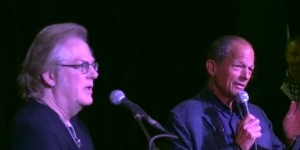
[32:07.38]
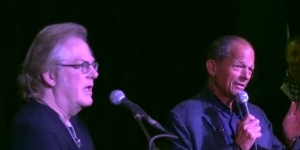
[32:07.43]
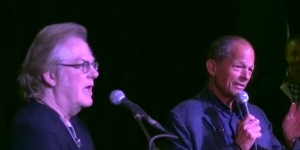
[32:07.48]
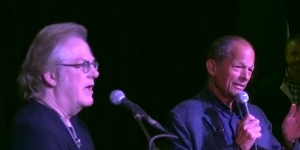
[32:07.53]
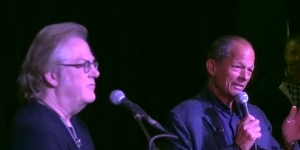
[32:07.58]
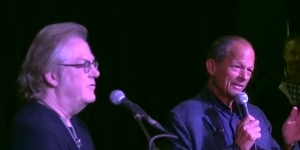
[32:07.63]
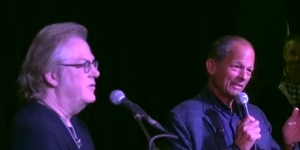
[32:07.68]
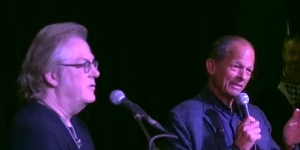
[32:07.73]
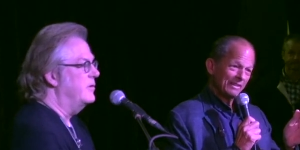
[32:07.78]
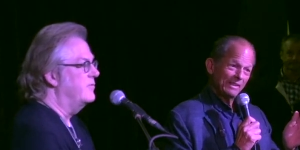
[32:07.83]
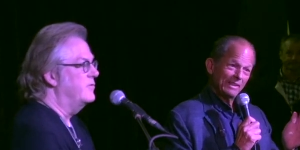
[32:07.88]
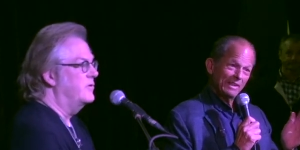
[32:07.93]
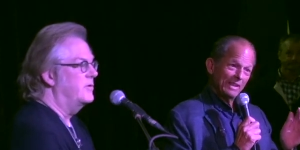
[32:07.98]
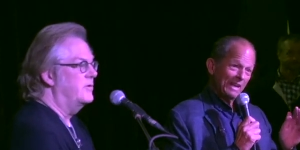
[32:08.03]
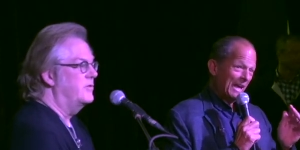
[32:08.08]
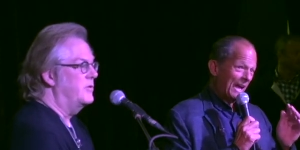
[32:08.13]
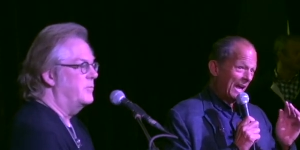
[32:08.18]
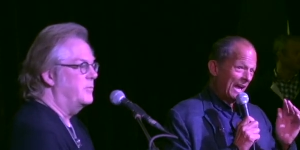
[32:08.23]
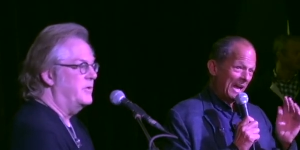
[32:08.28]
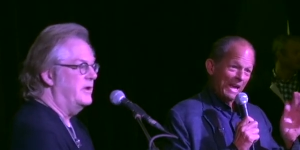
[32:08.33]
Speaker 1: Have you ever
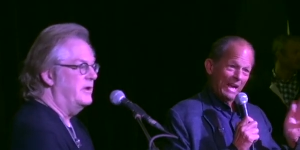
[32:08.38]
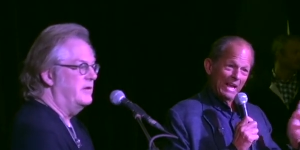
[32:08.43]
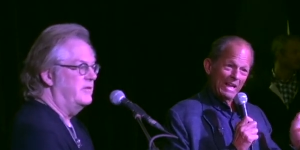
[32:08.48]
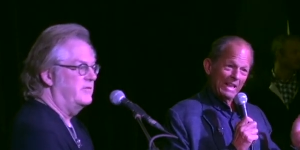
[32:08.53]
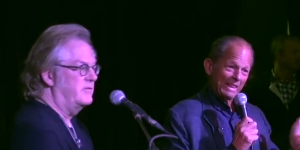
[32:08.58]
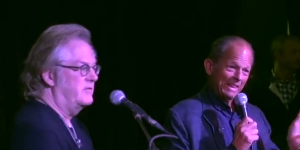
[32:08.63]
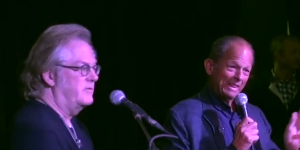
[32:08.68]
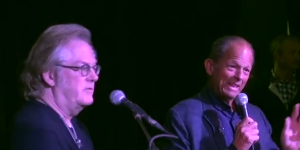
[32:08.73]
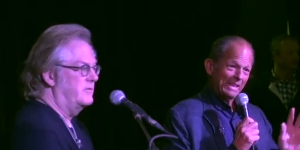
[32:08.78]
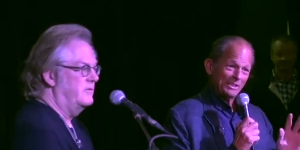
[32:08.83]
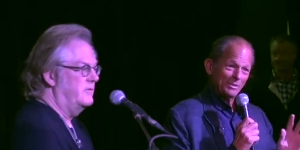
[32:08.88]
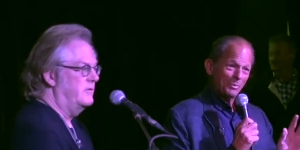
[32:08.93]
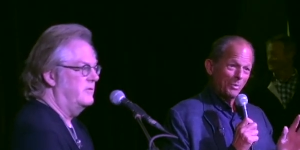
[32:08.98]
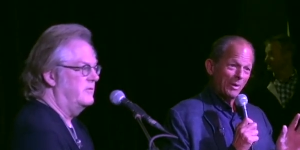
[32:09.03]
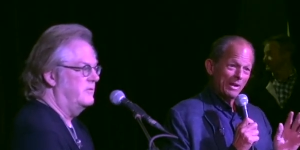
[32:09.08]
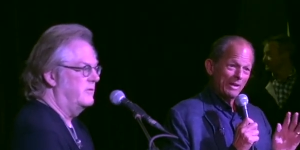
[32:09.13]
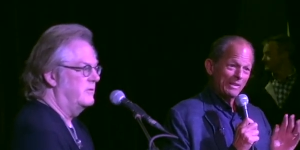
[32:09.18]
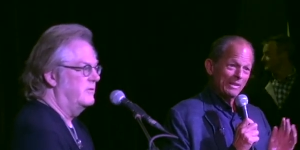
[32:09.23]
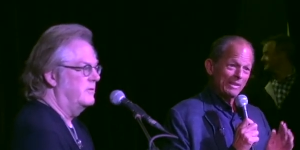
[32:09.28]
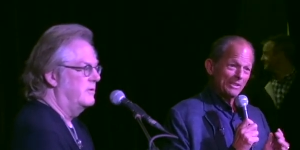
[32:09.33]
heard the piece? That's,
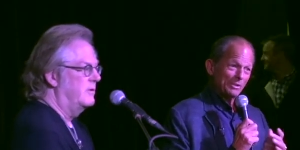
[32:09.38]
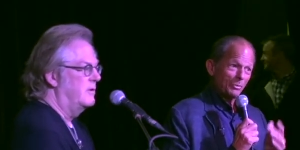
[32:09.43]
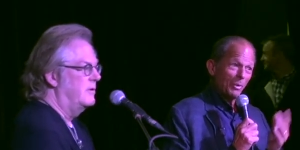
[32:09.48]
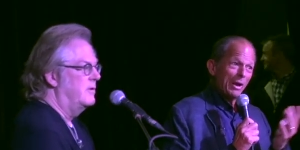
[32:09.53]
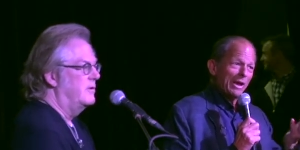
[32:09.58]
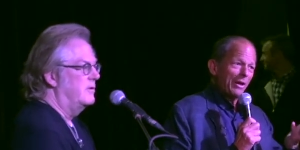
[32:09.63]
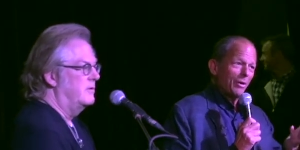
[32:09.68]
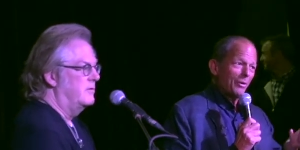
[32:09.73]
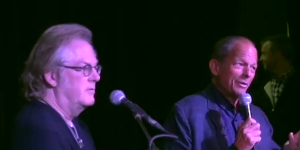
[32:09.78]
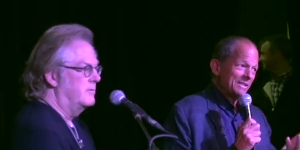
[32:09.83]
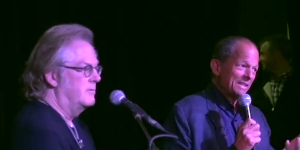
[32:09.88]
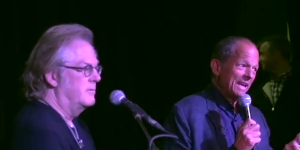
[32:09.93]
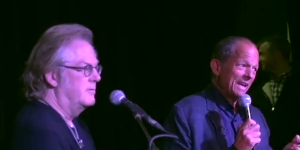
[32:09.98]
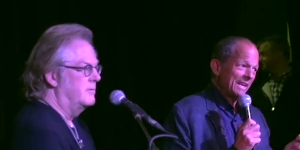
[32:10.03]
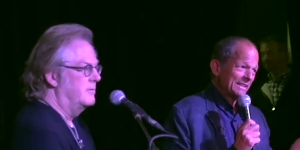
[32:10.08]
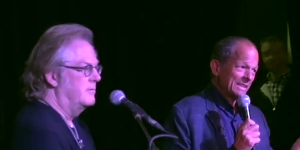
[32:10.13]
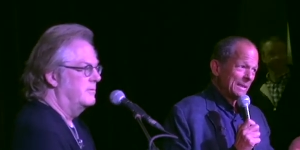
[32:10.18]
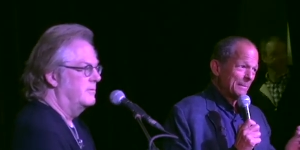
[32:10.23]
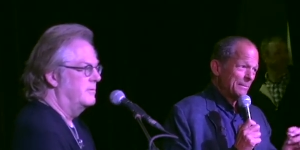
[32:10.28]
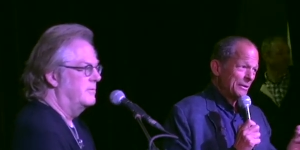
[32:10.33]
why,
Speaker 2: that's why I always
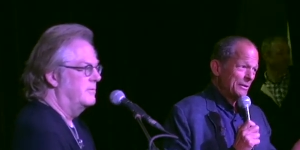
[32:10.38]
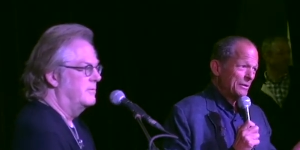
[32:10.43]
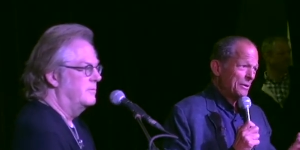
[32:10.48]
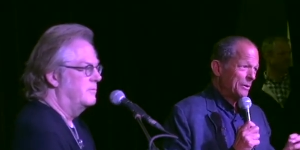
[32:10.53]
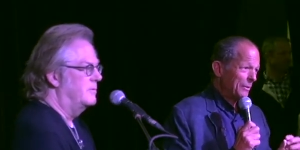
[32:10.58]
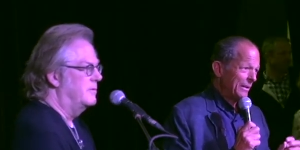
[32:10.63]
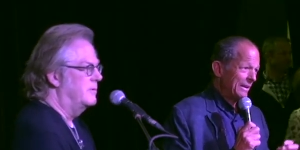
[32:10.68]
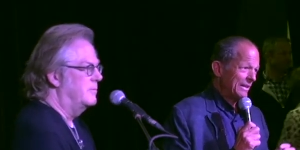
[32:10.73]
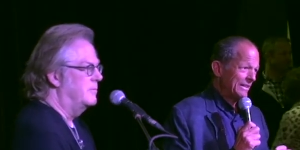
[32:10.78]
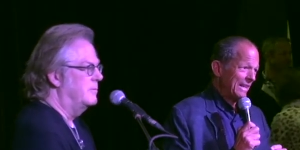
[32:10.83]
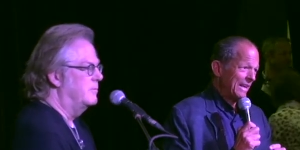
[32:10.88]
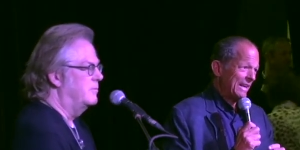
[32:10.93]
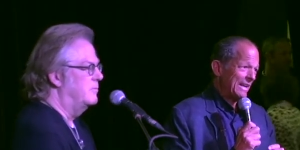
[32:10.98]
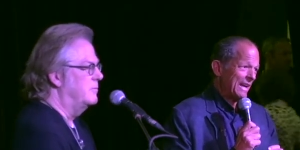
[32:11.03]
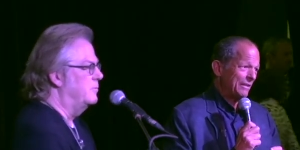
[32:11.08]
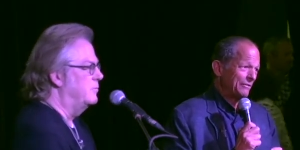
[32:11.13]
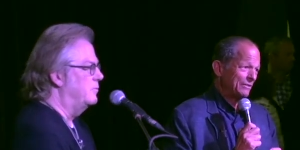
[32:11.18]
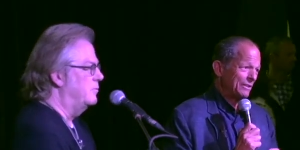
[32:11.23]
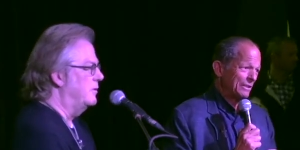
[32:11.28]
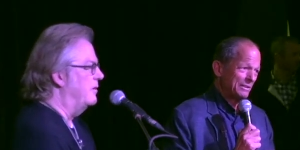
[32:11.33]
ask them in a go way. I
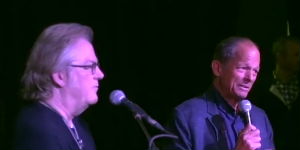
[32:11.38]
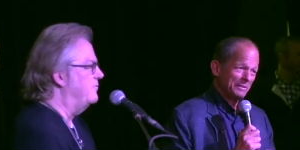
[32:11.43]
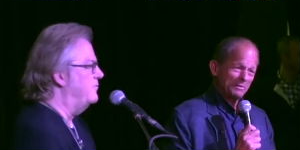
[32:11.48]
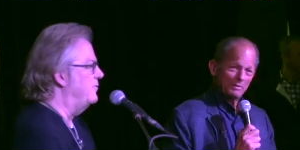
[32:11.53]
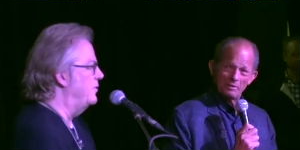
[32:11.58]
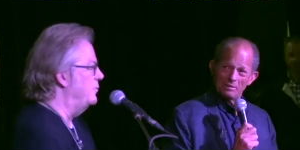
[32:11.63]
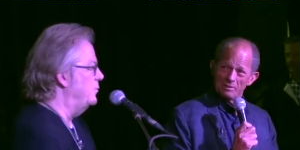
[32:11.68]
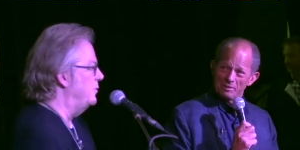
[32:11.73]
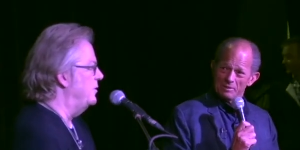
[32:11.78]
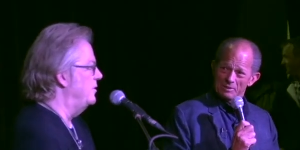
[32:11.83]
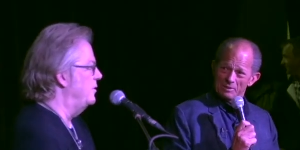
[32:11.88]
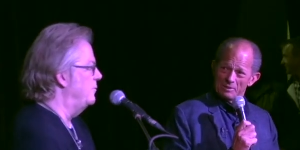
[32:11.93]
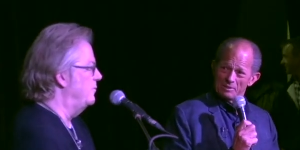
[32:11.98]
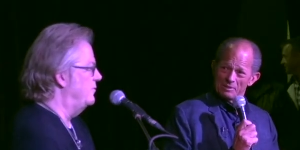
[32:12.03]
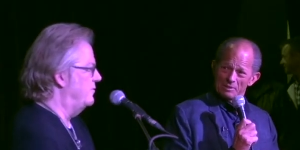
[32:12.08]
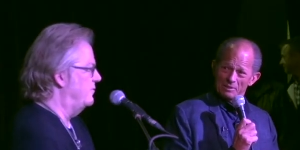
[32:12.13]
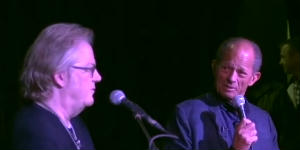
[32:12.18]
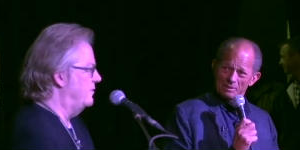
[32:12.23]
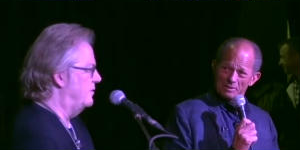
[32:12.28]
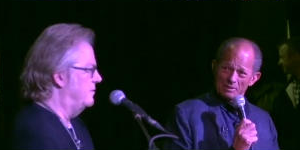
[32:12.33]
have
Speaker 1: Ralph Vaughan
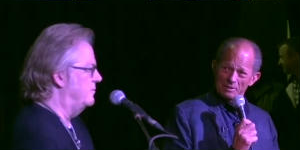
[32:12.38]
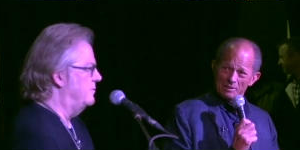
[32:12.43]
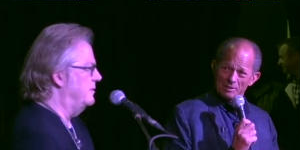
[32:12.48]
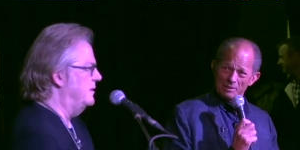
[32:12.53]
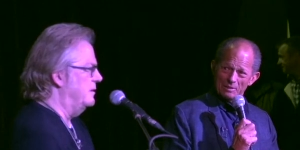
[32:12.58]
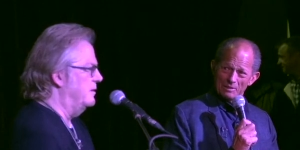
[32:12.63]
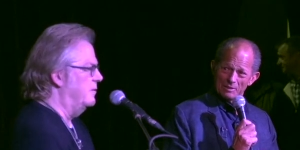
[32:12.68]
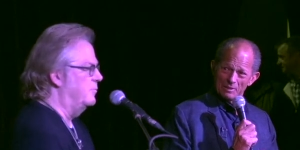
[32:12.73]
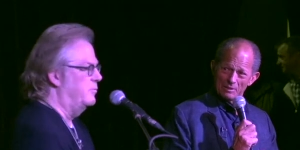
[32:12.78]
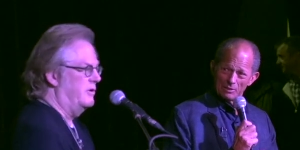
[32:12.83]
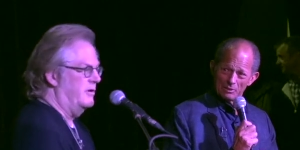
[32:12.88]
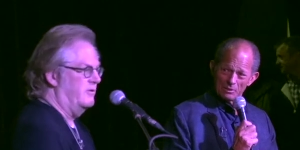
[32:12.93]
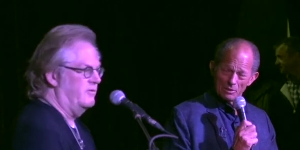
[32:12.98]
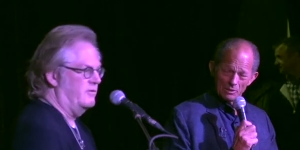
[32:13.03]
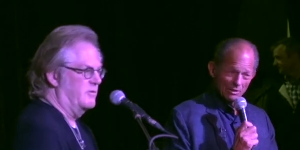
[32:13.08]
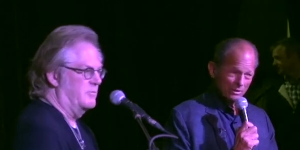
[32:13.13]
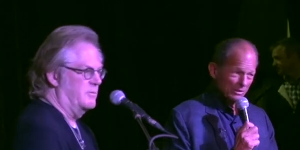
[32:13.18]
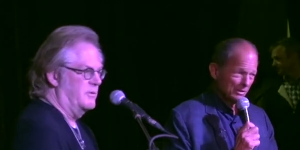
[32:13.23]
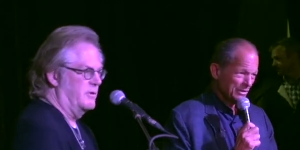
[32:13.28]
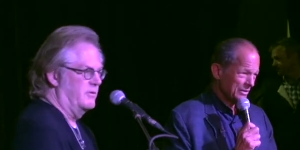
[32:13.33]
Williams is a, a, British
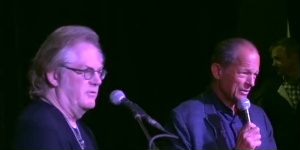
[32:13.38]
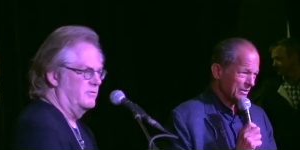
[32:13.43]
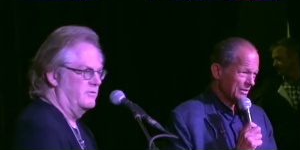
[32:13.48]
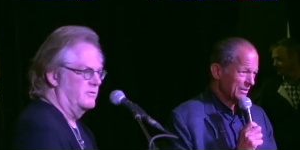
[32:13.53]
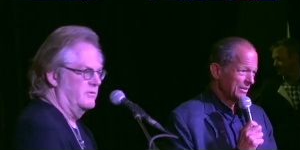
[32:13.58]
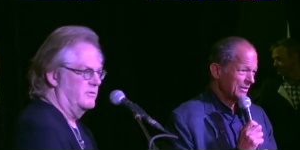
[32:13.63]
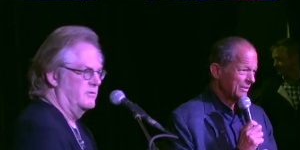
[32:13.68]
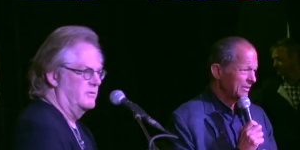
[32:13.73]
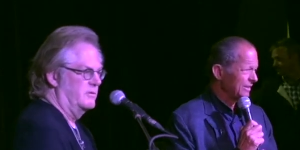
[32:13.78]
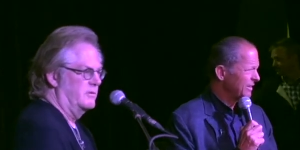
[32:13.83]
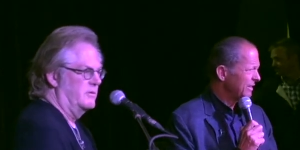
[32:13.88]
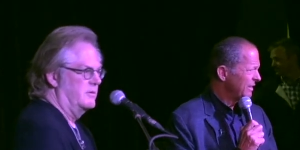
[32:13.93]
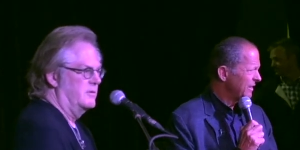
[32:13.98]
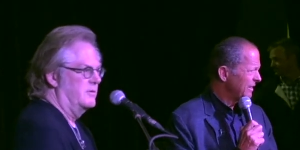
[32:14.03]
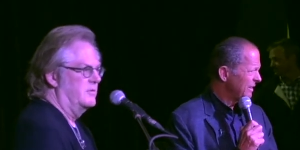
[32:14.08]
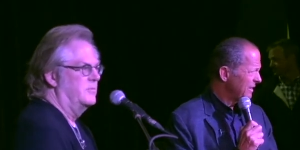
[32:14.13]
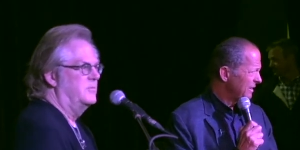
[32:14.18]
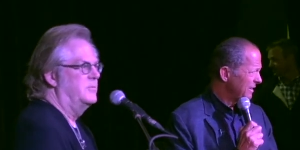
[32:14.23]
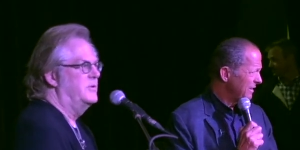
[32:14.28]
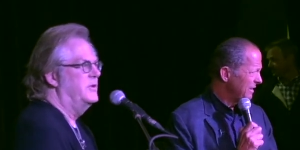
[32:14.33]
composer.
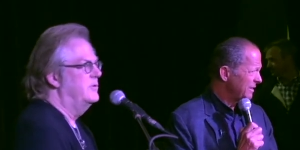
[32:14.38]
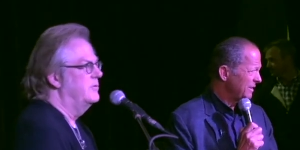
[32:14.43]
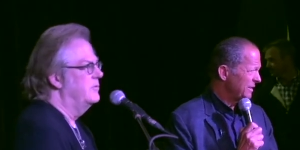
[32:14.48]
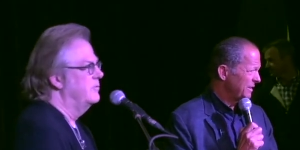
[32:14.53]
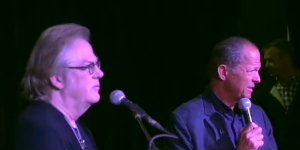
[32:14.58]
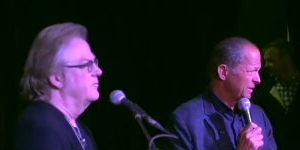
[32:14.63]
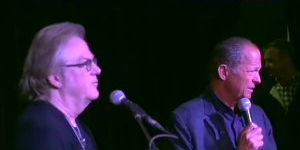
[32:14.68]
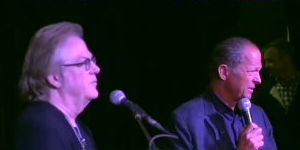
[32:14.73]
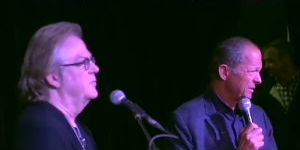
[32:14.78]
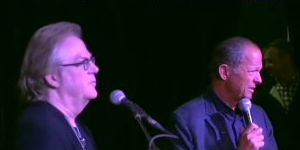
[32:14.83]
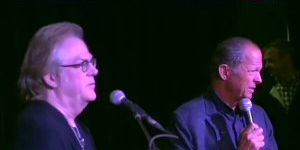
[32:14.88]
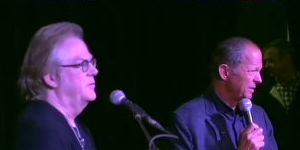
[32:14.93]
Beautiful,